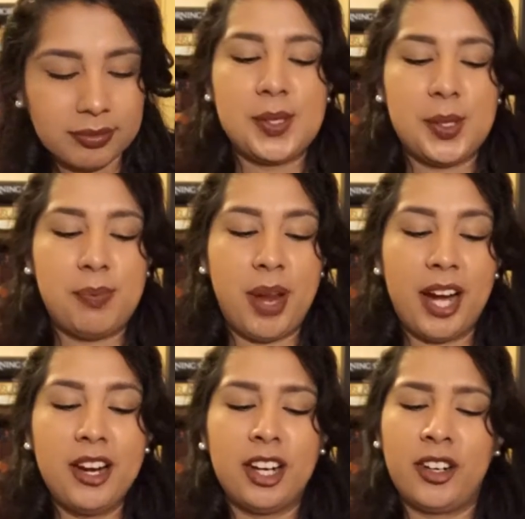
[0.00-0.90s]
spare
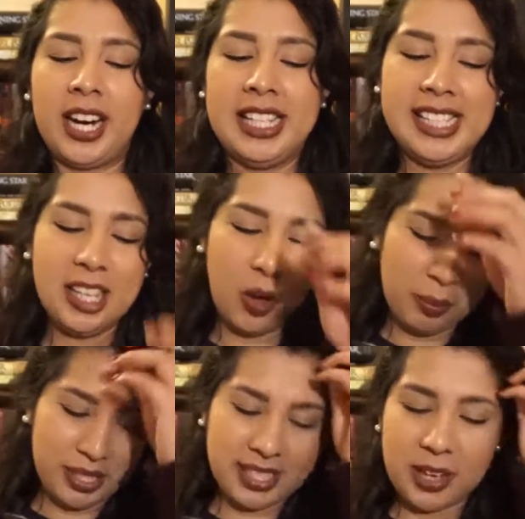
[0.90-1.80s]
your crazy
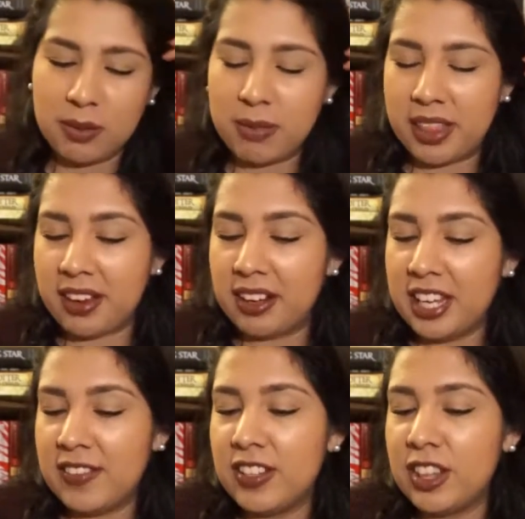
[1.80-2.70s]
homicidal mother
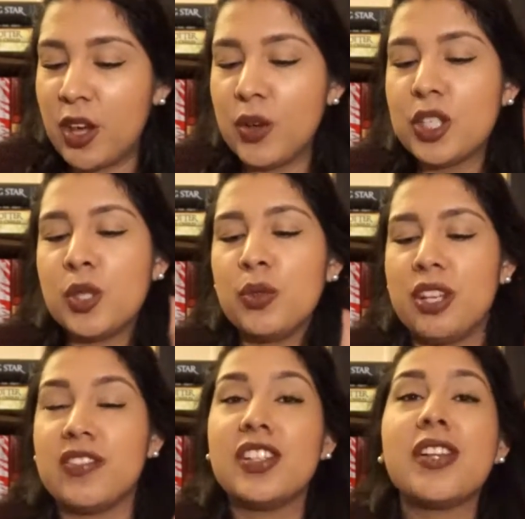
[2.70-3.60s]
even though she will
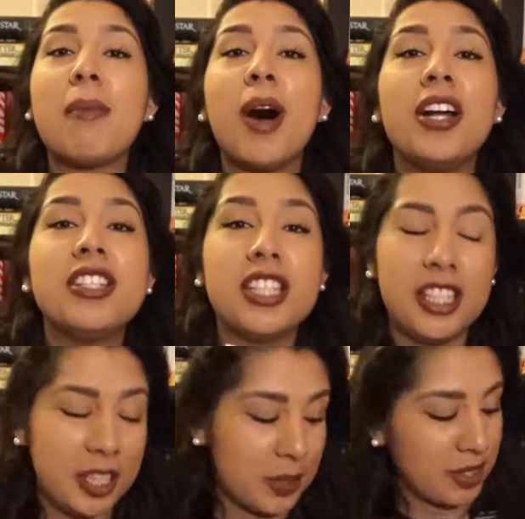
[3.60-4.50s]
never stop hunting
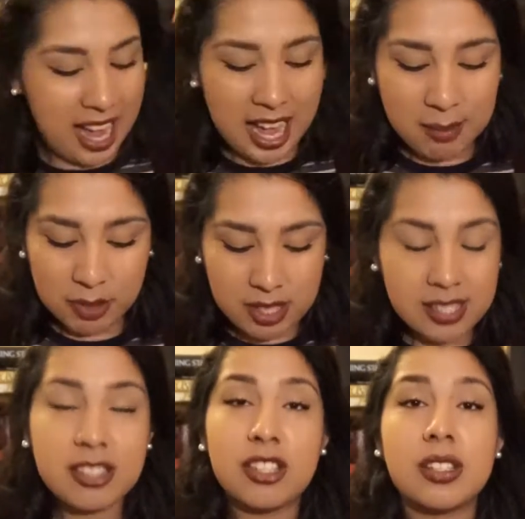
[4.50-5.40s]
you? I'm
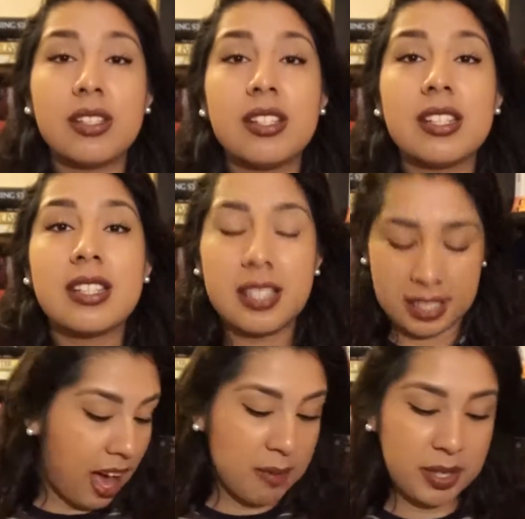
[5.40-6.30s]
gonna
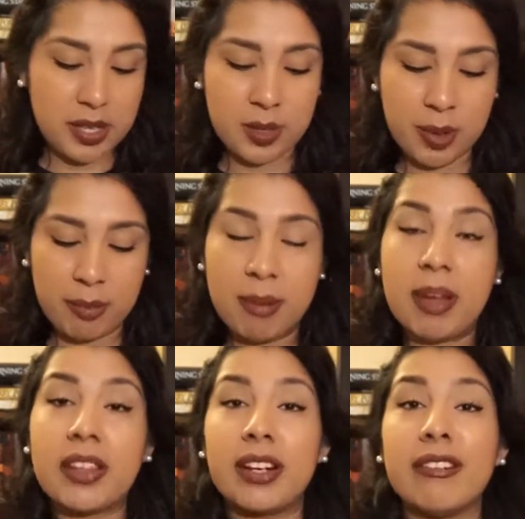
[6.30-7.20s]
spare my
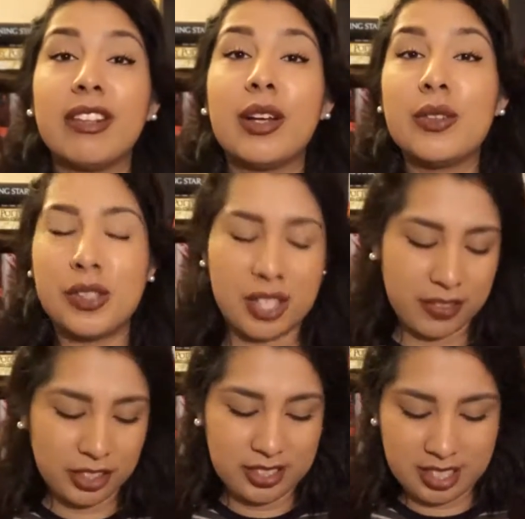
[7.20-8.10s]
mother even though she's
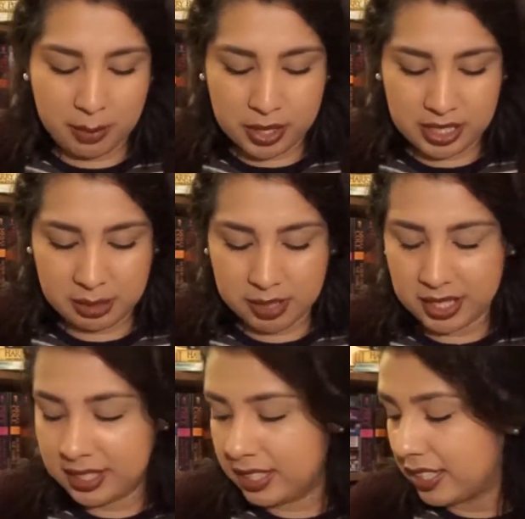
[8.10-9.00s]
never gonna stop hunting
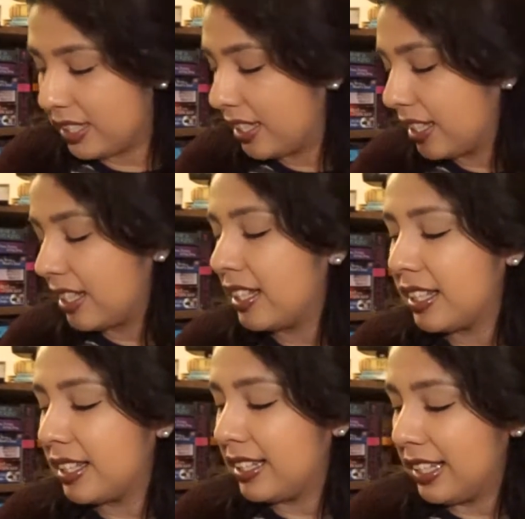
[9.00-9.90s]
me.
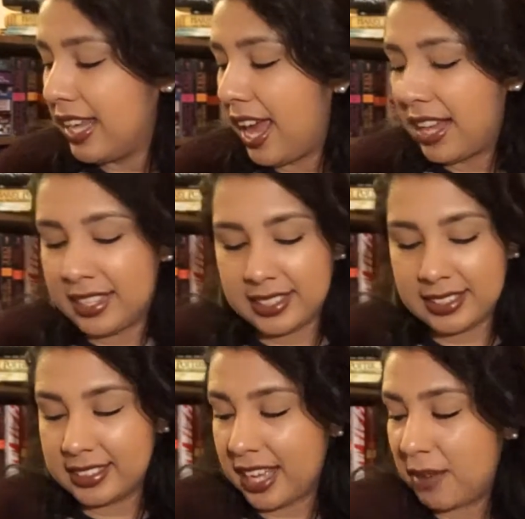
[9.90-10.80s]
Yeah,
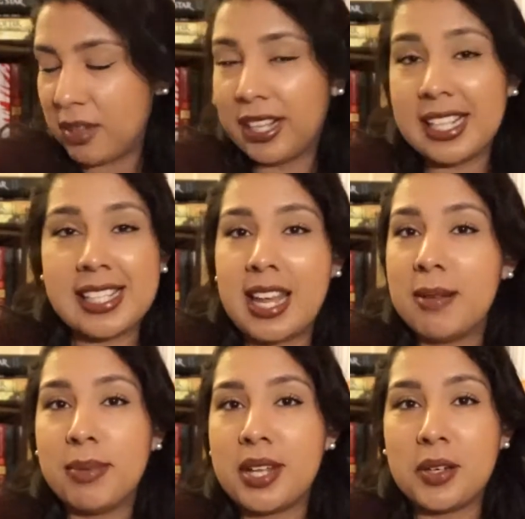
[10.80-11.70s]
I'm not gonna send a
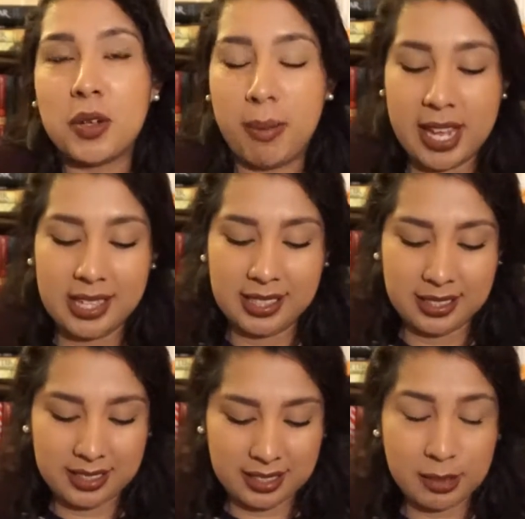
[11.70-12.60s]
potential mate
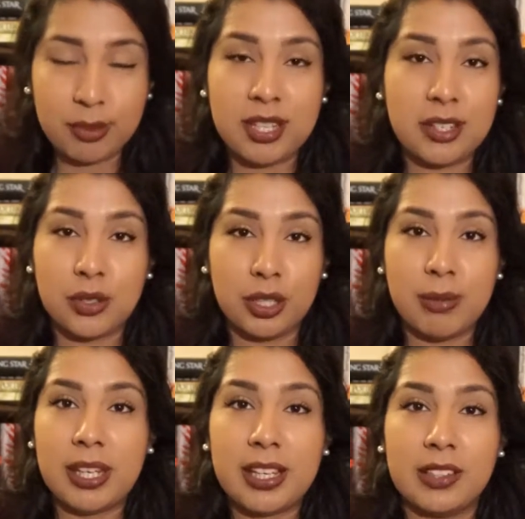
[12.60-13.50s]
to potentially
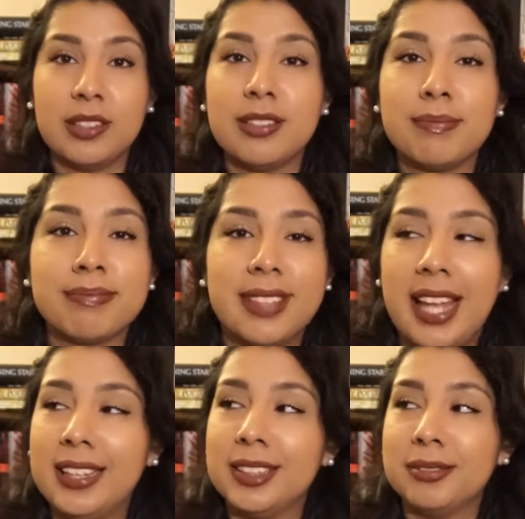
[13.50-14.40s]
be killed.
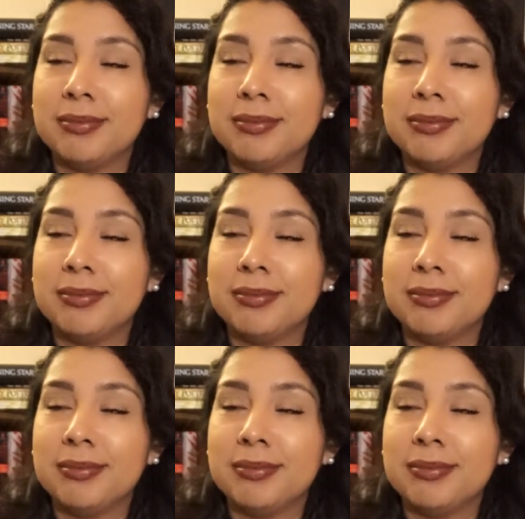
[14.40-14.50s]
Like,